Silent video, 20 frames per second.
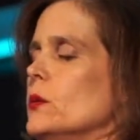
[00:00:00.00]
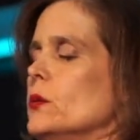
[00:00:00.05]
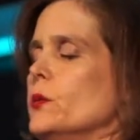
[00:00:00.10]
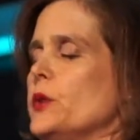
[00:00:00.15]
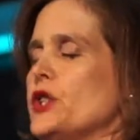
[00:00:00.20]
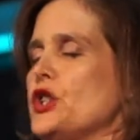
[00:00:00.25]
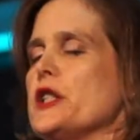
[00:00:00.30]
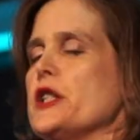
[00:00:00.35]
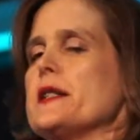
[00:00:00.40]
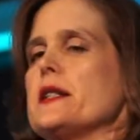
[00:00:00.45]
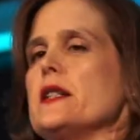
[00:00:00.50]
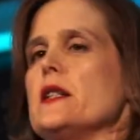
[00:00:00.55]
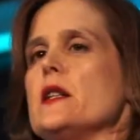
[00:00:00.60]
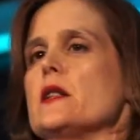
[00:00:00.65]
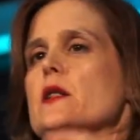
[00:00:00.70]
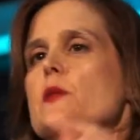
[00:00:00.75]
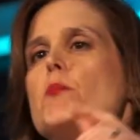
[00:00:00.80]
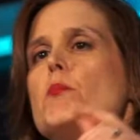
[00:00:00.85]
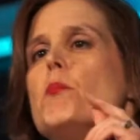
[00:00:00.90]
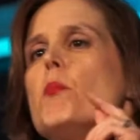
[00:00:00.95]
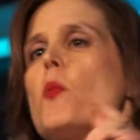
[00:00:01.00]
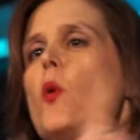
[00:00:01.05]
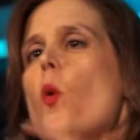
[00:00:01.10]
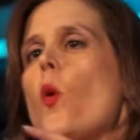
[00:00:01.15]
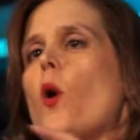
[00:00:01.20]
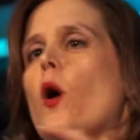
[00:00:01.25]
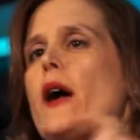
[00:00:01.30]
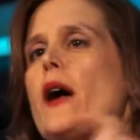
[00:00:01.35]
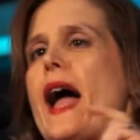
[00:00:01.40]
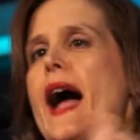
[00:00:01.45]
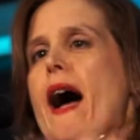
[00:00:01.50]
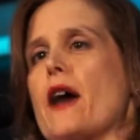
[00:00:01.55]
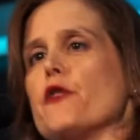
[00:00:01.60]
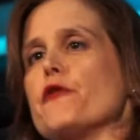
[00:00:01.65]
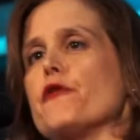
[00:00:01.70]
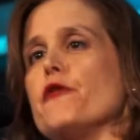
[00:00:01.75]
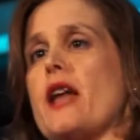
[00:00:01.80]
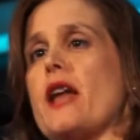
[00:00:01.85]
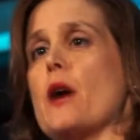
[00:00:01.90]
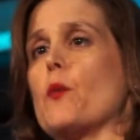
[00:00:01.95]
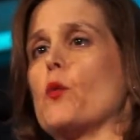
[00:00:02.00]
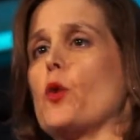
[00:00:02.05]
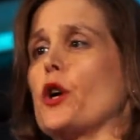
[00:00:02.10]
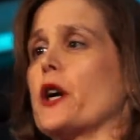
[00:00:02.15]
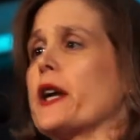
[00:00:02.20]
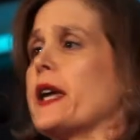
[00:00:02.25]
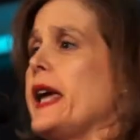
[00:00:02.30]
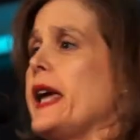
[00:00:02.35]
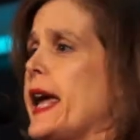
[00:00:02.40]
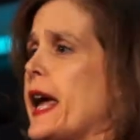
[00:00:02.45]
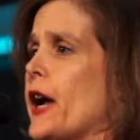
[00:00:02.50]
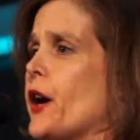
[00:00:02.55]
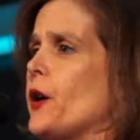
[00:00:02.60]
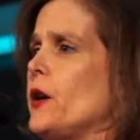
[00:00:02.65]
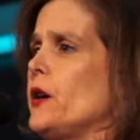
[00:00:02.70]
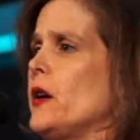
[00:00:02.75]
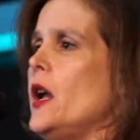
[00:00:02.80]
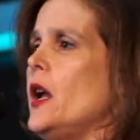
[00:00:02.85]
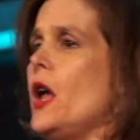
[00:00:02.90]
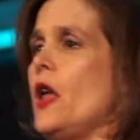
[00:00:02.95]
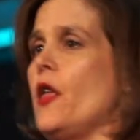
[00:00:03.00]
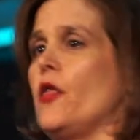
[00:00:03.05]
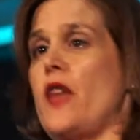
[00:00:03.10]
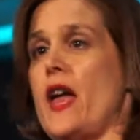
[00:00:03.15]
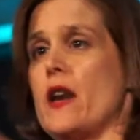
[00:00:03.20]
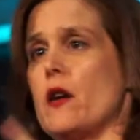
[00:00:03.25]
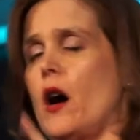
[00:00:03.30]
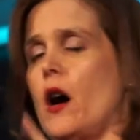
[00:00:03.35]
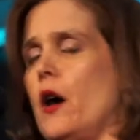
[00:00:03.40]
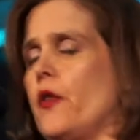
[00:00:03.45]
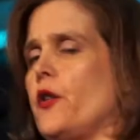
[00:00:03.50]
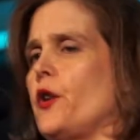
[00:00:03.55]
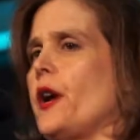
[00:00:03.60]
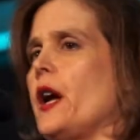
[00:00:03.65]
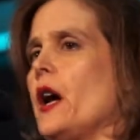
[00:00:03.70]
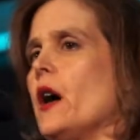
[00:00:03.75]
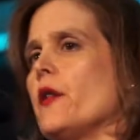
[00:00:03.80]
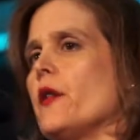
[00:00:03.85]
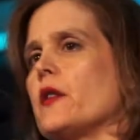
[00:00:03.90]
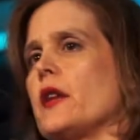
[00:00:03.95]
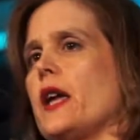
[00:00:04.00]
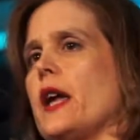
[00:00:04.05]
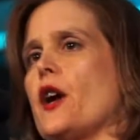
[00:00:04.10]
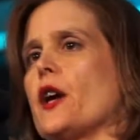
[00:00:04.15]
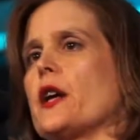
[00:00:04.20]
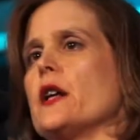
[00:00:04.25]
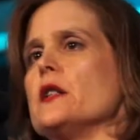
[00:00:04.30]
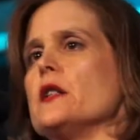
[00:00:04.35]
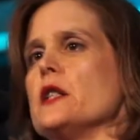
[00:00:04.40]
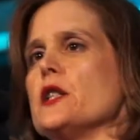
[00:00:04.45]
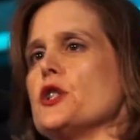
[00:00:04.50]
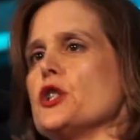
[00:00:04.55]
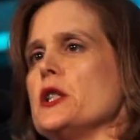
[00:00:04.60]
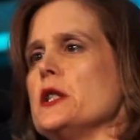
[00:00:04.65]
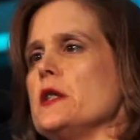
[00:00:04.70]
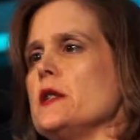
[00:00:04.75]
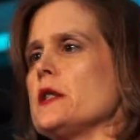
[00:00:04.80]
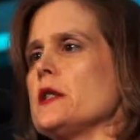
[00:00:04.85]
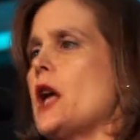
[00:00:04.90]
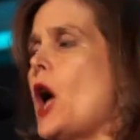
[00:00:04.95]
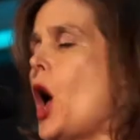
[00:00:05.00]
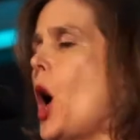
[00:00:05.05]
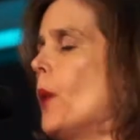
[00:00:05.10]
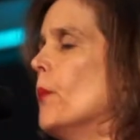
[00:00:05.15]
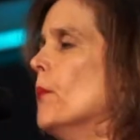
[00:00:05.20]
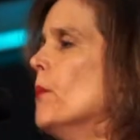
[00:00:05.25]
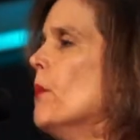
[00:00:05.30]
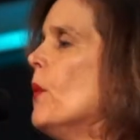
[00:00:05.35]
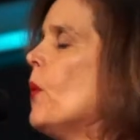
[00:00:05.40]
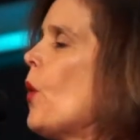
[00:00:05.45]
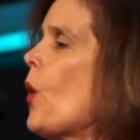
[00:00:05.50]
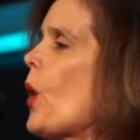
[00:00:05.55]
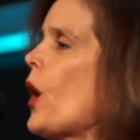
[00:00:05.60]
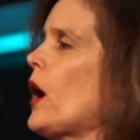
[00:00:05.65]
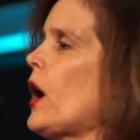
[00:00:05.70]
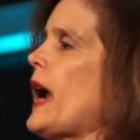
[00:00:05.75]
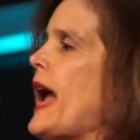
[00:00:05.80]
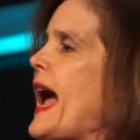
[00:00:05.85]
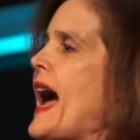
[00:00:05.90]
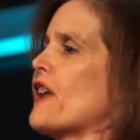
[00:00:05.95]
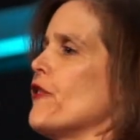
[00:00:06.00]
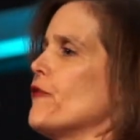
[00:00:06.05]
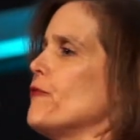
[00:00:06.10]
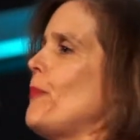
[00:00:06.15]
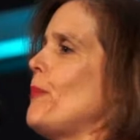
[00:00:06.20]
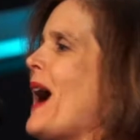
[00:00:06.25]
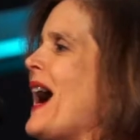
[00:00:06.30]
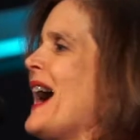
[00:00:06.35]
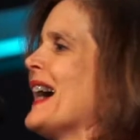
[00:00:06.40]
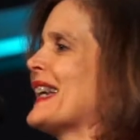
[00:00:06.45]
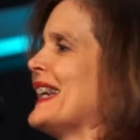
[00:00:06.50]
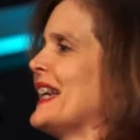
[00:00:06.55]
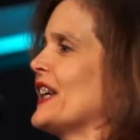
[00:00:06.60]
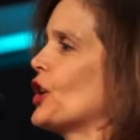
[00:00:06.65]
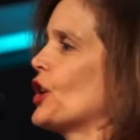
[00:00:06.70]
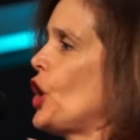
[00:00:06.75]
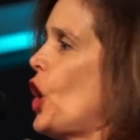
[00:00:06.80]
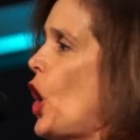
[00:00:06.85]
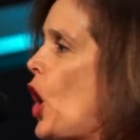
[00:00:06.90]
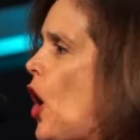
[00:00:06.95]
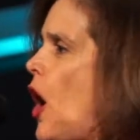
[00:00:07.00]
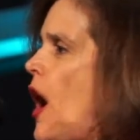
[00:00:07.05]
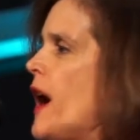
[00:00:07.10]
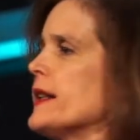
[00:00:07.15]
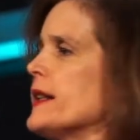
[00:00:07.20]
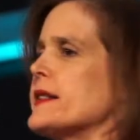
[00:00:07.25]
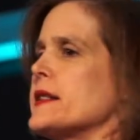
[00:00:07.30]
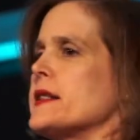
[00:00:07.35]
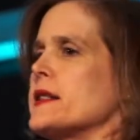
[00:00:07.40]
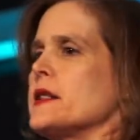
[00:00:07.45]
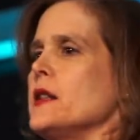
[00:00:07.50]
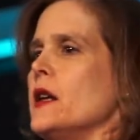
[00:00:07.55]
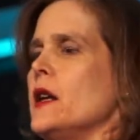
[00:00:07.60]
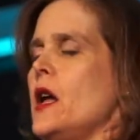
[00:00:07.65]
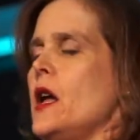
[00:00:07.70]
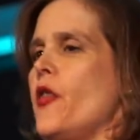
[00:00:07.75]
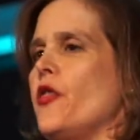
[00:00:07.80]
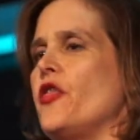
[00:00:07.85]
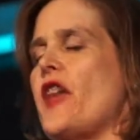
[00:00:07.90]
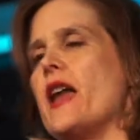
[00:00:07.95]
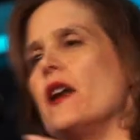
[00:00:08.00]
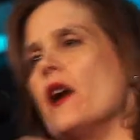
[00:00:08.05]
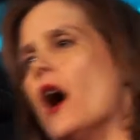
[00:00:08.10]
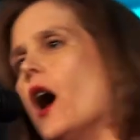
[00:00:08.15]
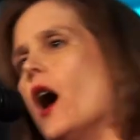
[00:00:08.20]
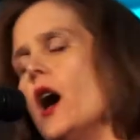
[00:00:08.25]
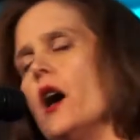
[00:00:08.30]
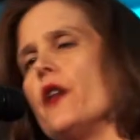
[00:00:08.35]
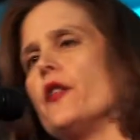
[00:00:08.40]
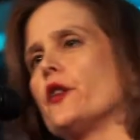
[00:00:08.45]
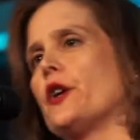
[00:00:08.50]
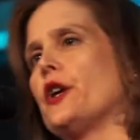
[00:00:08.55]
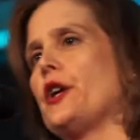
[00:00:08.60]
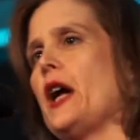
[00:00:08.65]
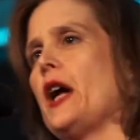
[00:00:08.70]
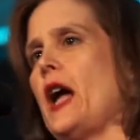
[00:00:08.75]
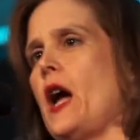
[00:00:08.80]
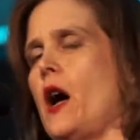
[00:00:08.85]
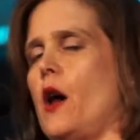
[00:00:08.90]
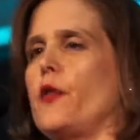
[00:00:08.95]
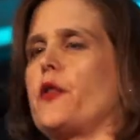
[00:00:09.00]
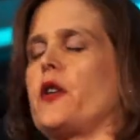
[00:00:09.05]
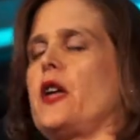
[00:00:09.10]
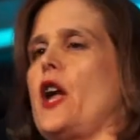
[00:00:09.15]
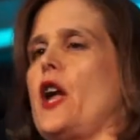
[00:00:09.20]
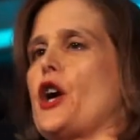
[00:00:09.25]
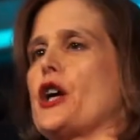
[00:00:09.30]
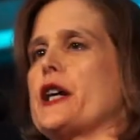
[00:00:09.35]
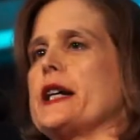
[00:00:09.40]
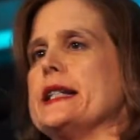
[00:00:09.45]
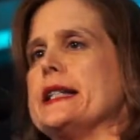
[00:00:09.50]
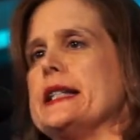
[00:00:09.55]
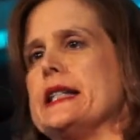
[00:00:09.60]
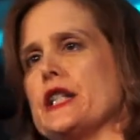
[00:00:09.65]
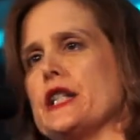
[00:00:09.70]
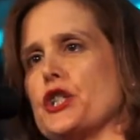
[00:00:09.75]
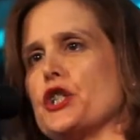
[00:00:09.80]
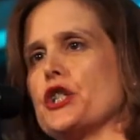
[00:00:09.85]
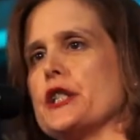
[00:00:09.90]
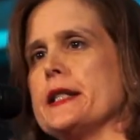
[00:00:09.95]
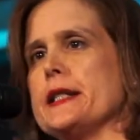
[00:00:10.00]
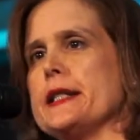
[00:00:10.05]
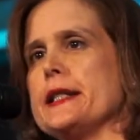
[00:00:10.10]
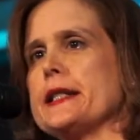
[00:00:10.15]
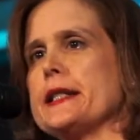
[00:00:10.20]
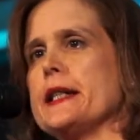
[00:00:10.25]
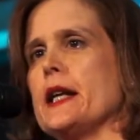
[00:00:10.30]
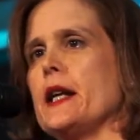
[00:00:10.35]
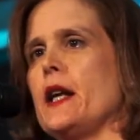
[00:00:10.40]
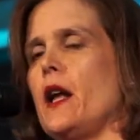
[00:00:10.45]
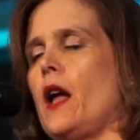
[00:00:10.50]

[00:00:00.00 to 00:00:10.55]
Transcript: which is it is more out-of-network care than other healthcare conditions, more out-of-pocket costs than other healthcare conditions.